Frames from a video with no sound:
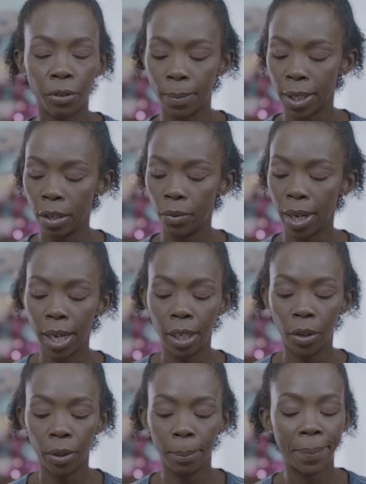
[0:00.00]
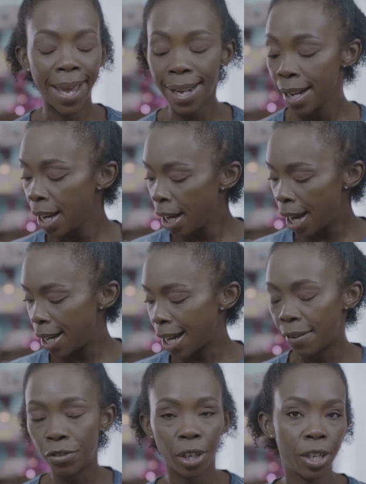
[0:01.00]
I'm getting ready to go to bed, and
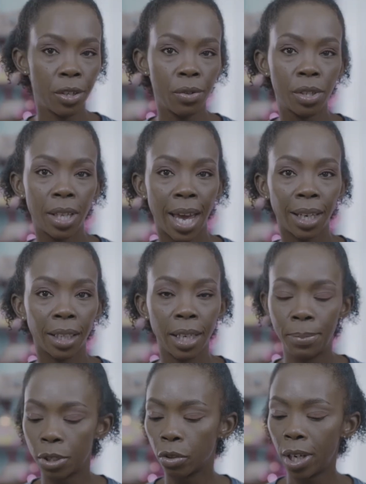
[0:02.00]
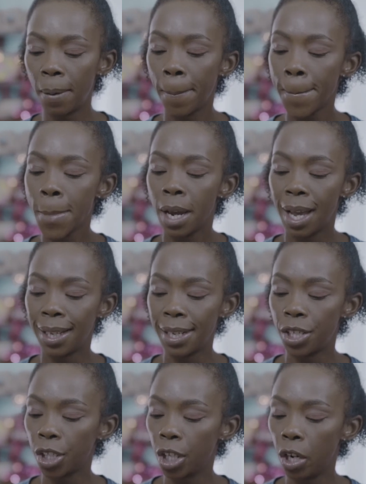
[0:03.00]
after I use that lip scrub, I
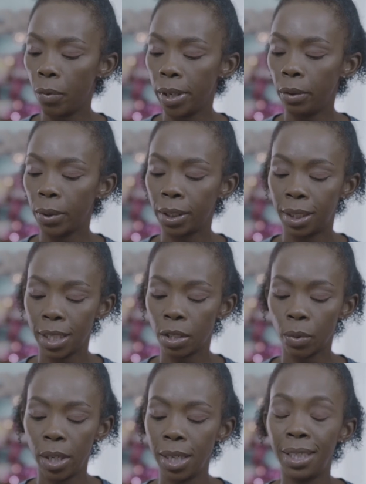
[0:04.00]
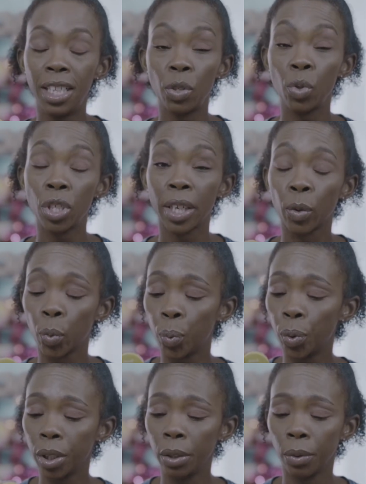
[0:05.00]
like to go in with this one, and this one's like
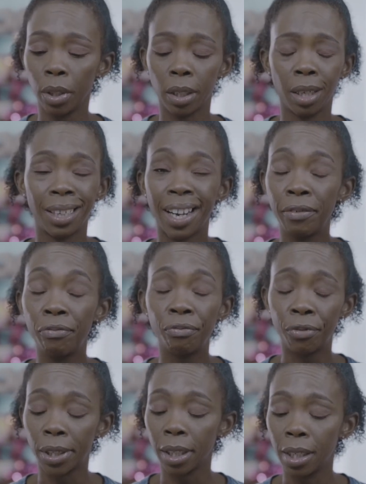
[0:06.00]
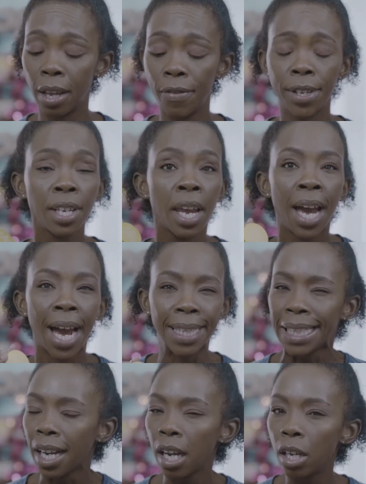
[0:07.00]
really good. I freaking love this. I
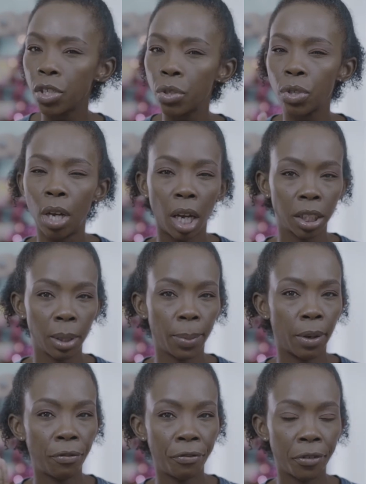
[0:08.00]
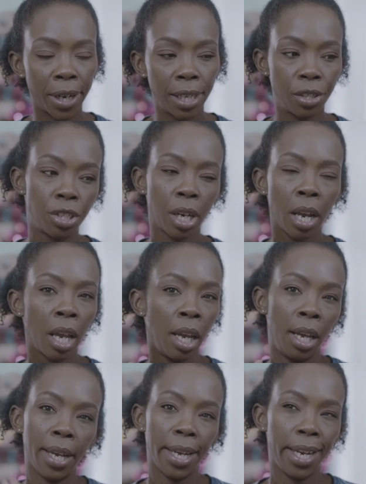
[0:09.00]
think I also talked about Fresh
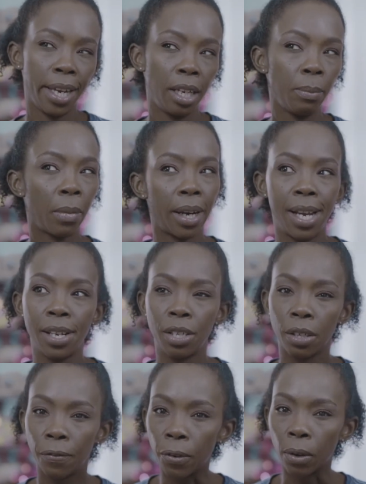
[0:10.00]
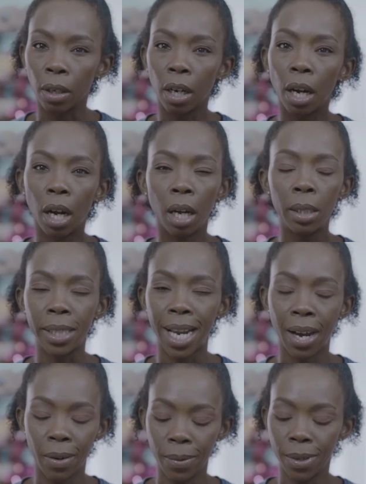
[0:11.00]
in my Sephora haul, and
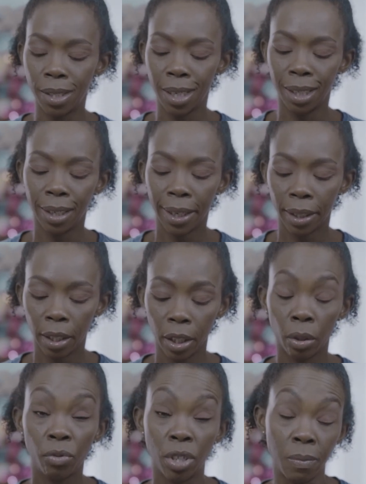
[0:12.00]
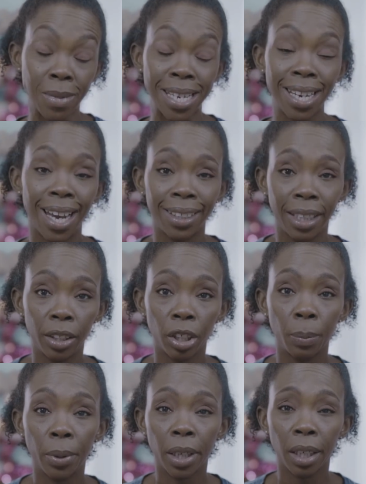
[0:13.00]
how I was saying, like, you know, to me, I think
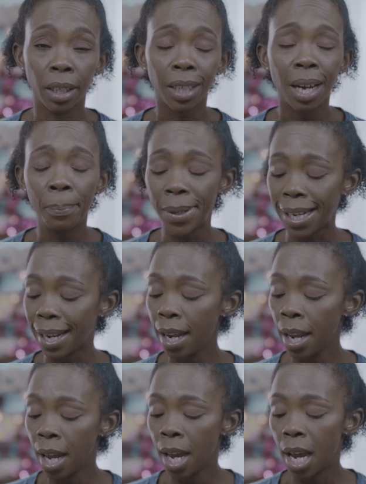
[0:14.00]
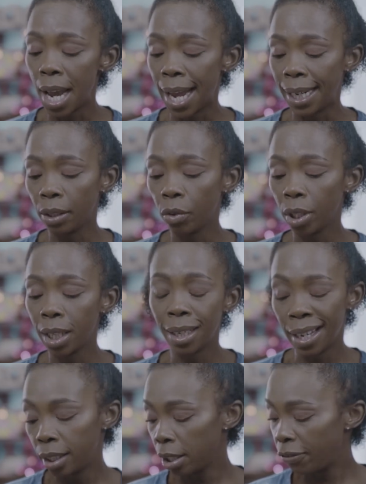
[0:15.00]
they're a pretty good company. I really
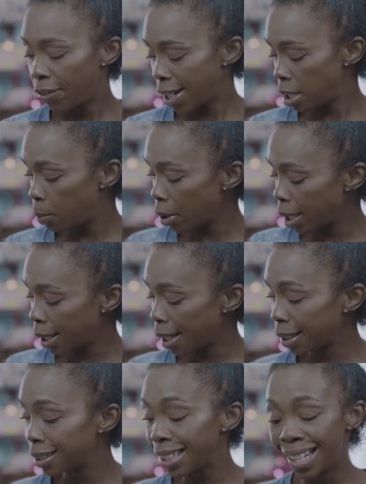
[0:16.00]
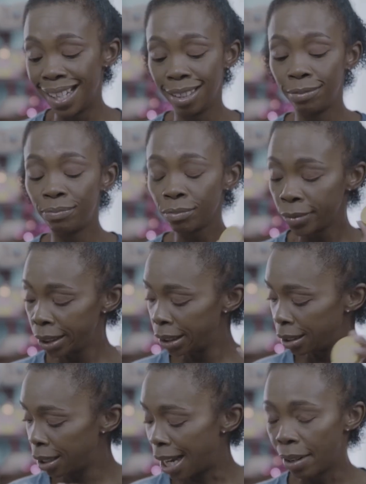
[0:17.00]
like their face products, and
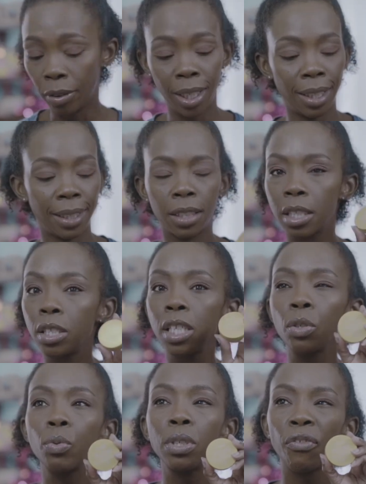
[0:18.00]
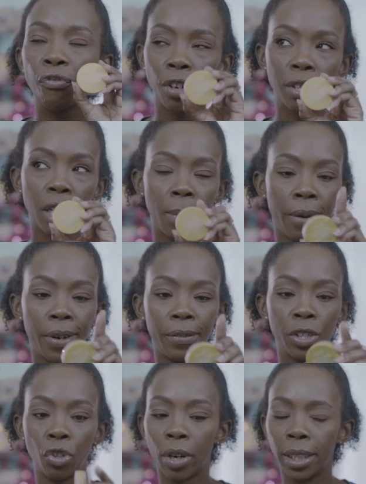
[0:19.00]
I really like this. This one was the first time I've
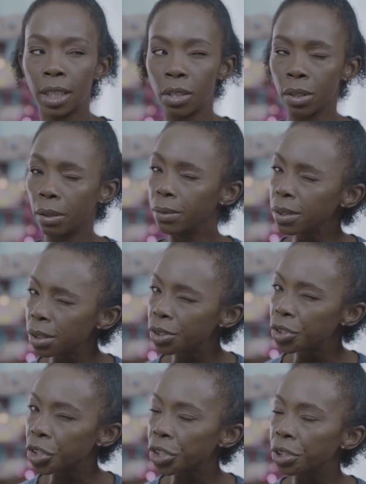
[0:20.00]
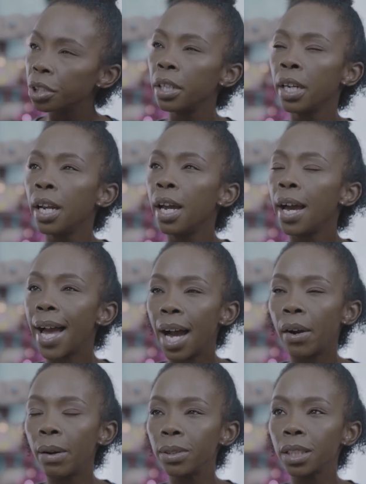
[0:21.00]
ever tried this one. I wasn't sure
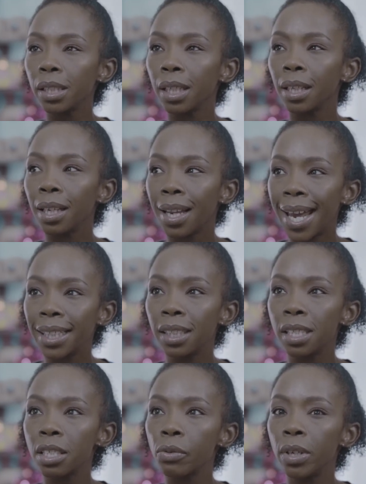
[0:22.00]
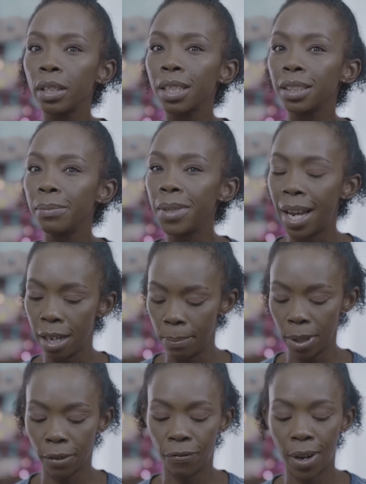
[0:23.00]
how I was gonna like this one because I'm not a
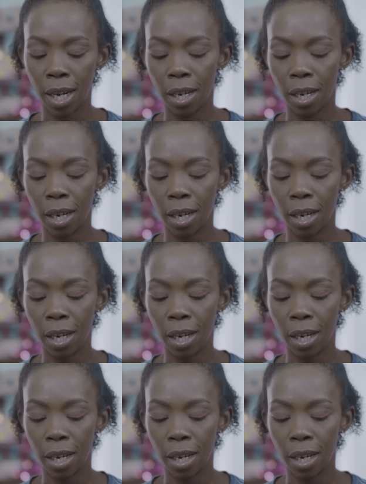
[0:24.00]
big fan